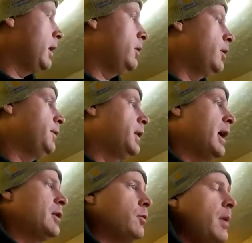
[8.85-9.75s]
I don't know if you
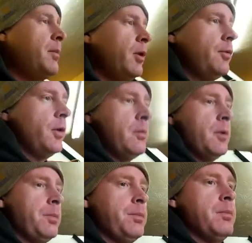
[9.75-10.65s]
guys remember from
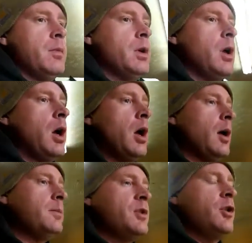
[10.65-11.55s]
the
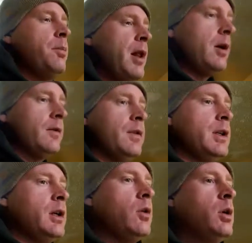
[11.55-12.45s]
snow plowing
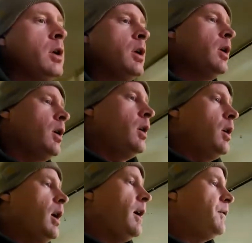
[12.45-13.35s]
video.
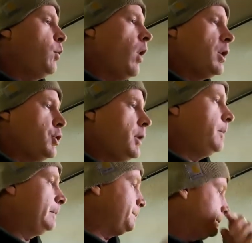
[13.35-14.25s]
If you watched
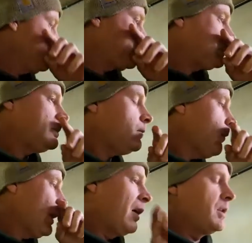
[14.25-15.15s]
it,
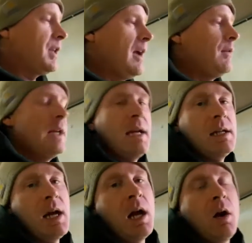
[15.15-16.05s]
I was having
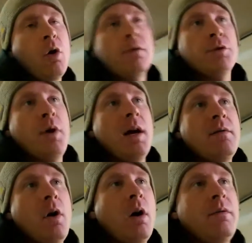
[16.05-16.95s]
a
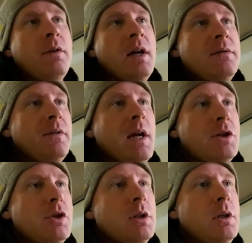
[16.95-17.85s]
overdrive off light
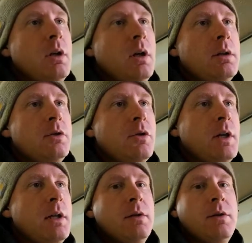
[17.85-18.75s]
flashing on the
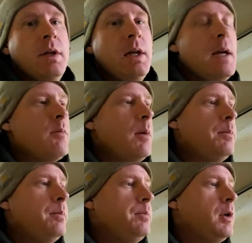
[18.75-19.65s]
trans, and it came up
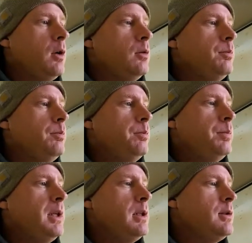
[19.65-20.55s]
code
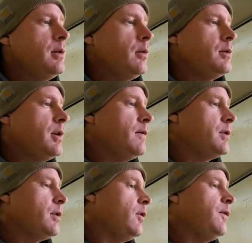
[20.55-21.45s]

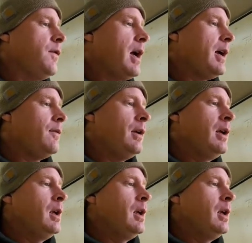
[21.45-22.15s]
P0705,